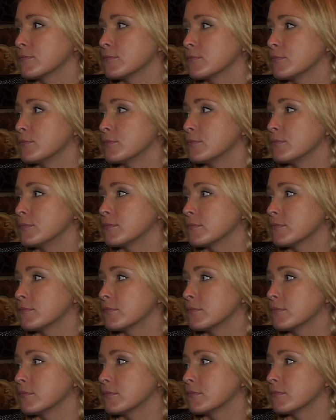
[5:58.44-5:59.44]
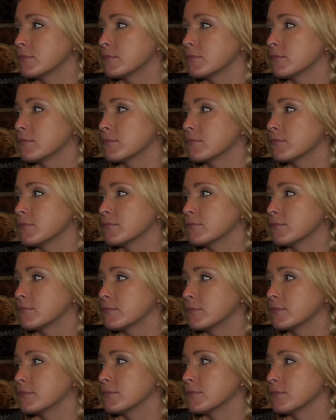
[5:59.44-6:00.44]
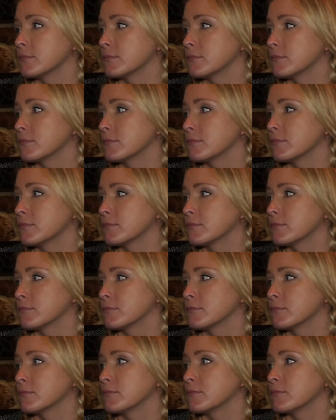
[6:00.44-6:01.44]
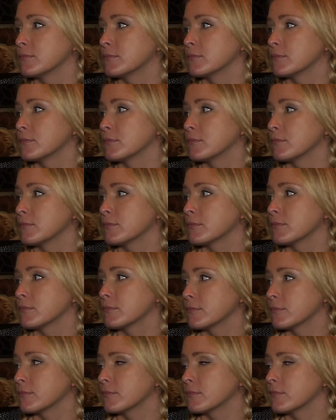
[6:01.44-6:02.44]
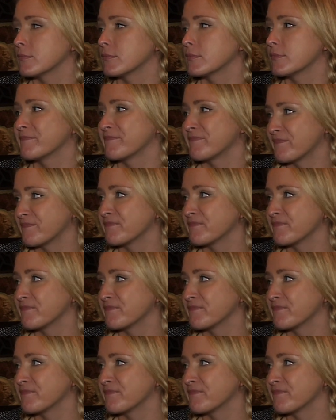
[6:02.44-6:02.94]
[no speech]